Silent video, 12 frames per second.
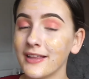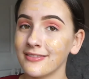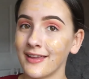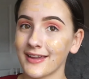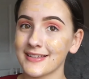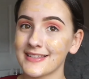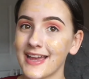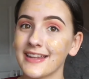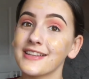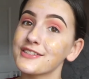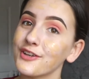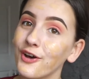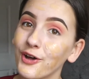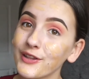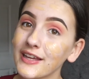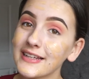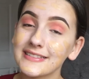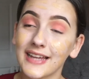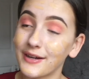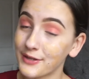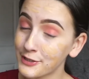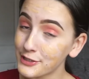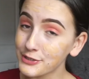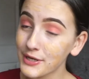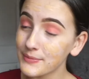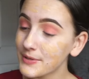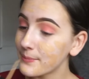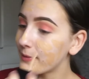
Like I said, it's all linked down in the description